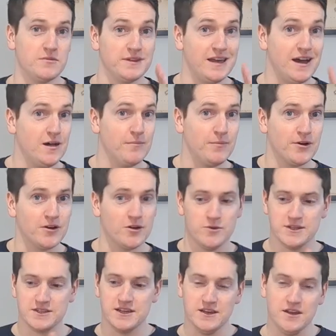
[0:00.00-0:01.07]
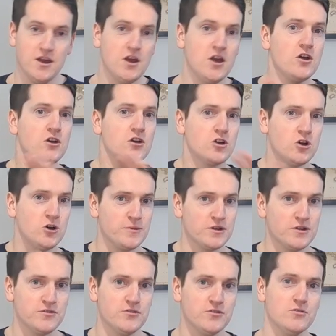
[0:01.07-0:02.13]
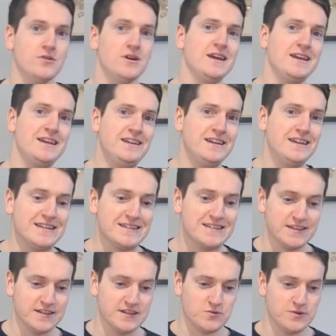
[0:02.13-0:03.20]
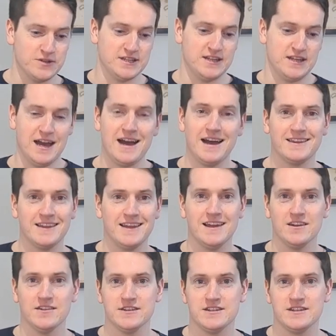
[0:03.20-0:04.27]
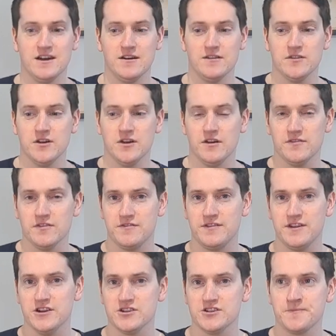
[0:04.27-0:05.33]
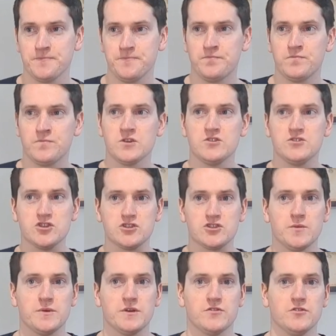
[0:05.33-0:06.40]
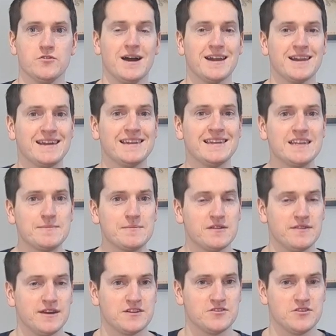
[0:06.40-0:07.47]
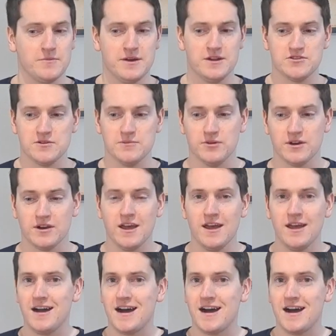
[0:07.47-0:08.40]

from the Alberta whiskey coming through into this whiskey at the end of the finish. Just coming through, adding a little bit of extra dimension, but